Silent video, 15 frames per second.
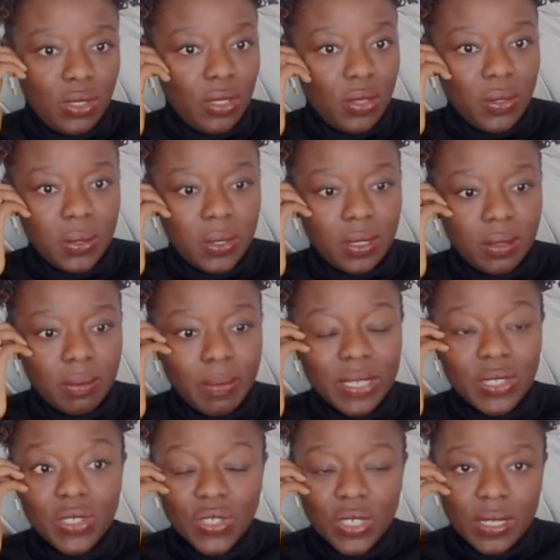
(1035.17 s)
those
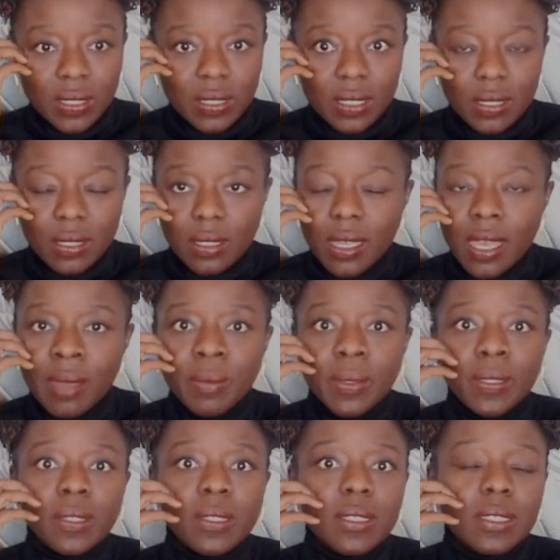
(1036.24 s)
messages, the
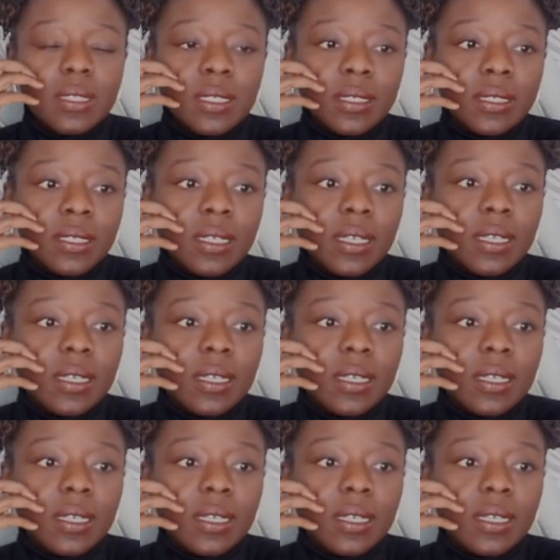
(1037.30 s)
sermons, and